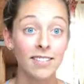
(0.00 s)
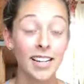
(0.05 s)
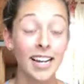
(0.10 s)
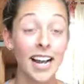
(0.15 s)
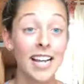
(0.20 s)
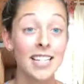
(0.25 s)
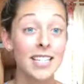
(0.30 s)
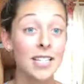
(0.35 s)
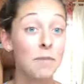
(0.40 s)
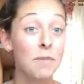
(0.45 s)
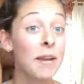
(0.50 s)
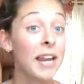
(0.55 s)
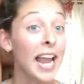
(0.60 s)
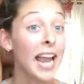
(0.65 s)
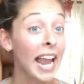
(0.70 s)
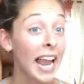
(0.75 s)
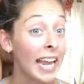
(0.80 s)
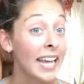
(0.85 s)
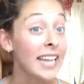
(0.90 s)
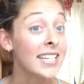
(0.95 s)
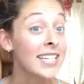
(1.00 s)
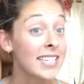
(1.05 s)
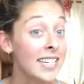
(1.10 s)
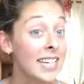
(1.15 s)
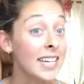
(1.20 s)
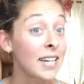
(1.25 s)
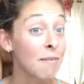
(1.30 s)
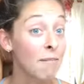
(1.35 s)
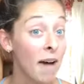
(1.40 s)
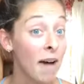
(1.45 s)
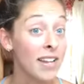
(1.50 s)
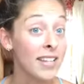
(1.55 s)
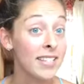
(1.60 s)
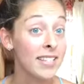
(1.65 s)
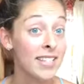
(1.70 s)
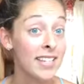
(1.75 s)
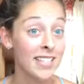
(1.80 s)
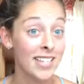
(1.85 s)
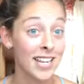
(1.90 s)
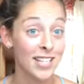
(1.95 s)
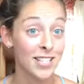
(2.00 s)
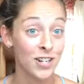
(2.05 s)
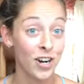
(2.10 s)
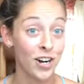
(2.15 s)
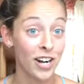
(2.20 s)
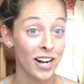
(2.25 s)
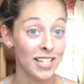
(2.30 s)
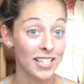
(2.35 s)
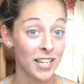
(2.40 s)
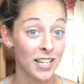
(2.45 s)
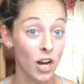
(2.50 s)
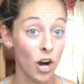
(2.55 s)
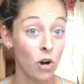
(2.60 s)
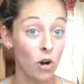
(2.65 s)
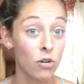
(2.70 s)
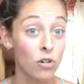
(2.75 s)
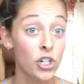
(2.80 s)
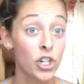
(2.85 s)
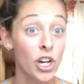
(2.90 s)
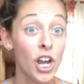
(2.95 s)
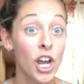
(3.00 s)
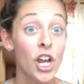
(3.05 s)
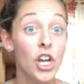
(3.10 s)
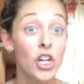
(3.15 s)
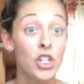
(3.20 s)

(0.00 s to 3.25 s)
Guys, it's been 18 months since I started as a coach.